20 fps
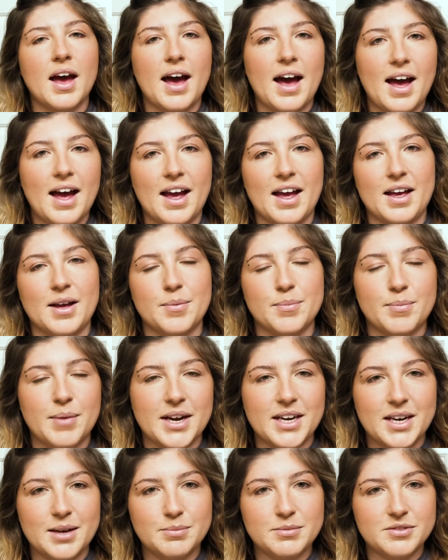Hi,
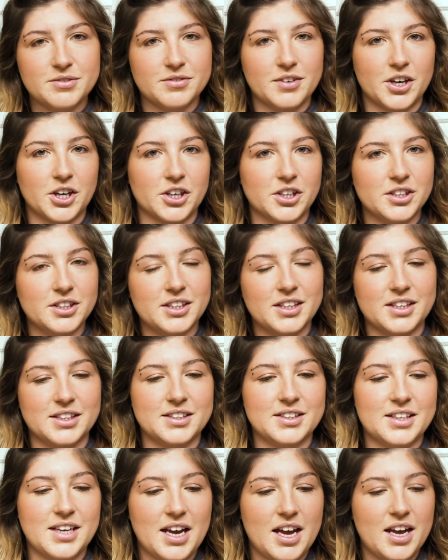my name's Fern,
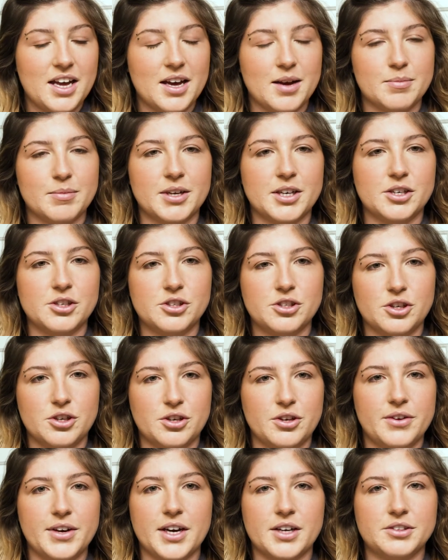and today I'm going to
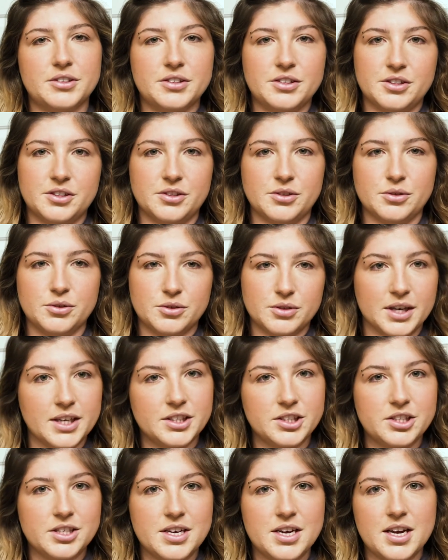show you how to do
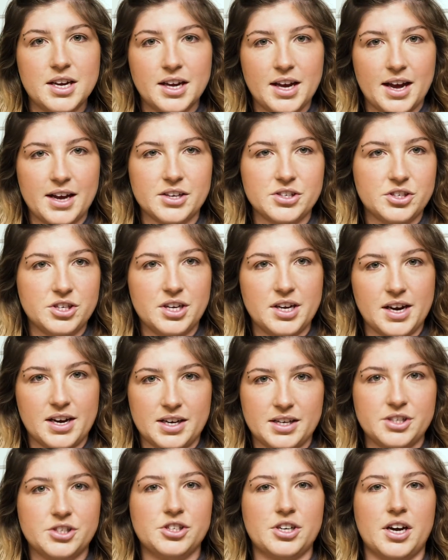grungy, edgy
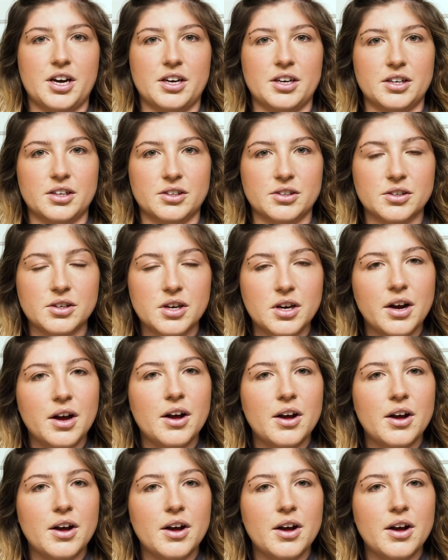eyeshadow